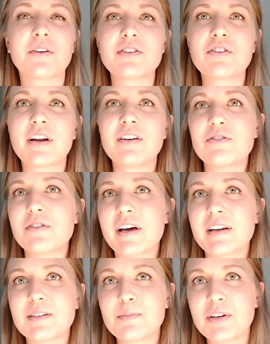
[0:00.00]
I try to do
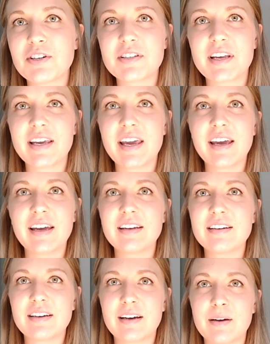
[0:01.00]
that as much as I
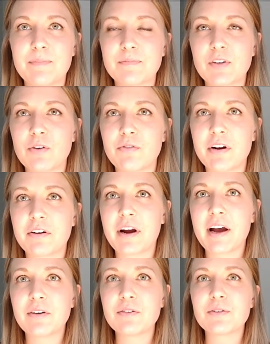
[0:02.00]
can, go run
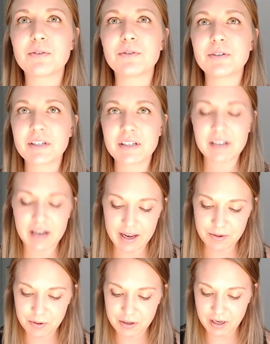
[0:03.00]
around, or
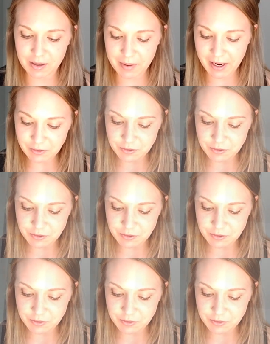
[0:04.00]
I work on my house